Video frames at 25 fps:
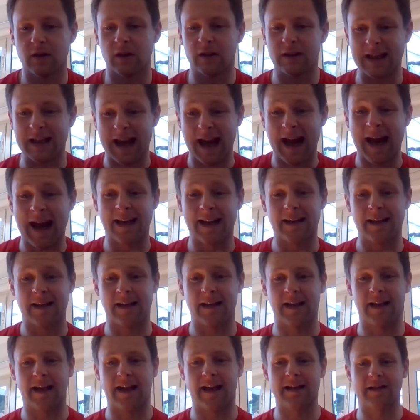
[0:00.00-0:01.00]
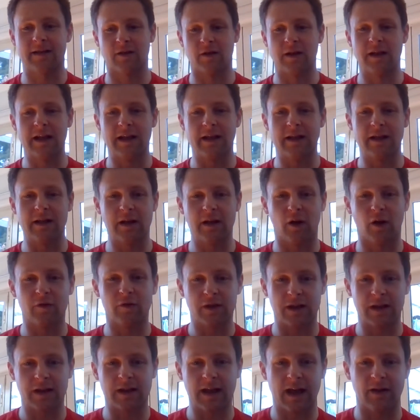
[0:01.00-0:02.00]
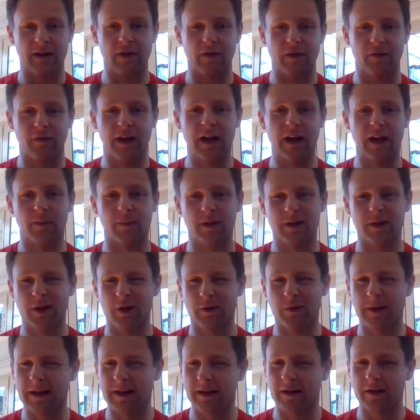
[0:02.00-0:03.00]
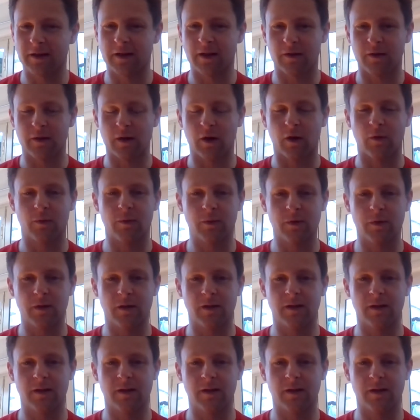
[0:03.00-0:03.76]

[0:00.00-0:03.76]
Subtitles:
to hand, I guess? So you need obviously to have it available. Do you know what I mean? Because